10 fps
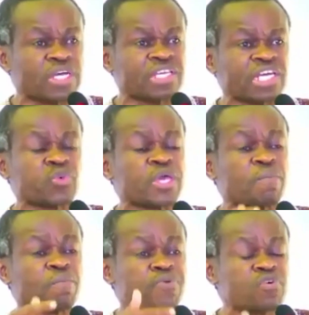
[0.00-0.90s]
But I was
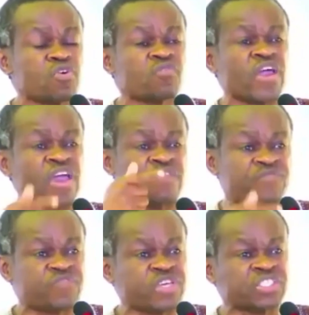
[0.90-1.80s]
talking about
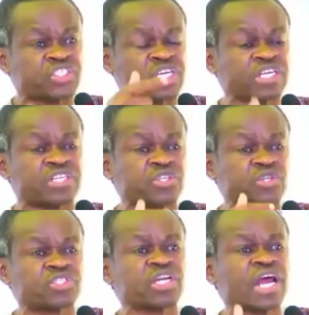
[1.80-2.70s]
national
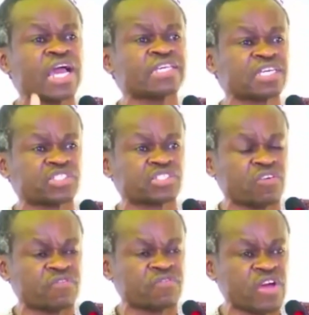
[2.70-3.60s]
health
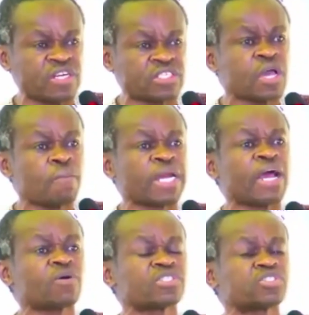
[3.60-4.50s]
institution in
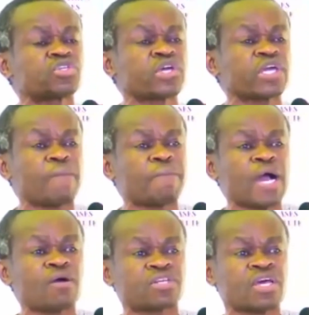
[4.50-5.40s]
Kenya, National
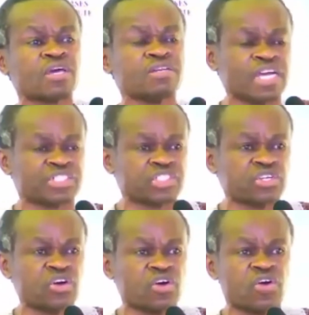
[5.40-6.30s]
Health Hospital
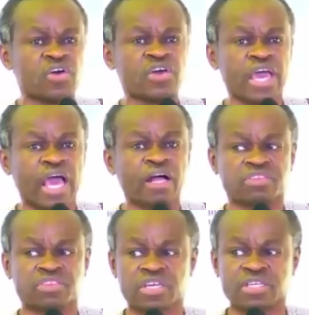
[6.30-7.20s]
Insurance Fund.
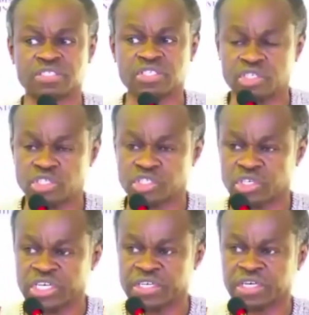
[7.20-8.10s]
How are we
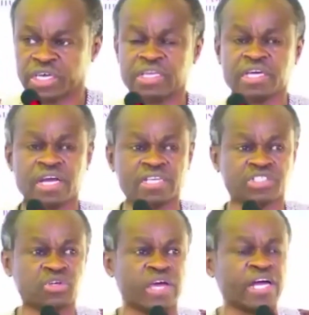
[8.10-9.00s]
funding this?
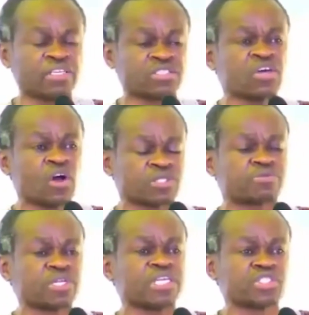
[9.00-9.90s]
In the
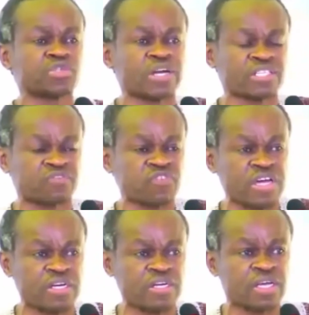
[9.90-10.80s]
Scandinavian
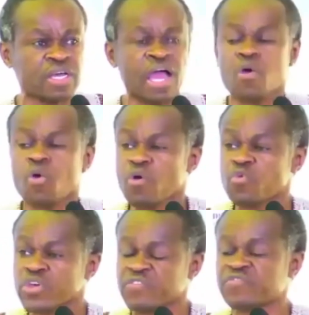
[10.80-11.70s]
countries, you find that
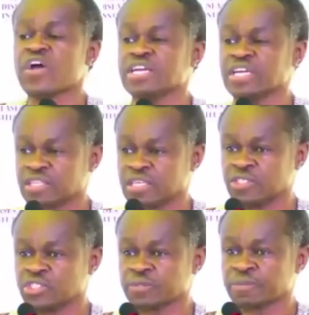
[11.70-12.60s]
taxes
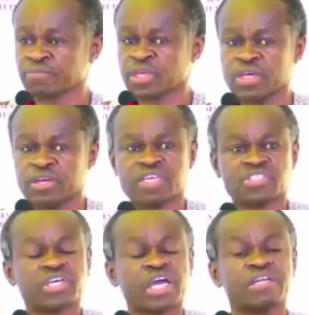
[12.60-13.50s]
reach up to
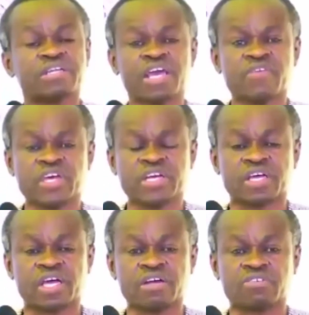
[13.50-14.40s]

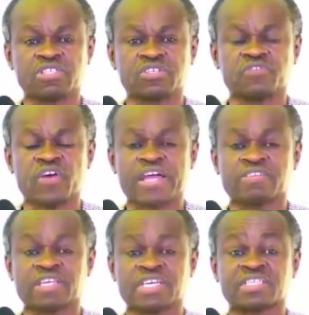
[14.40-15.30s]
52% of the income.
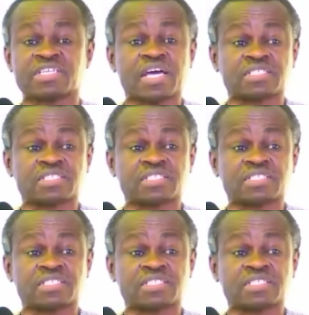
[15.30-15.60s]
Why?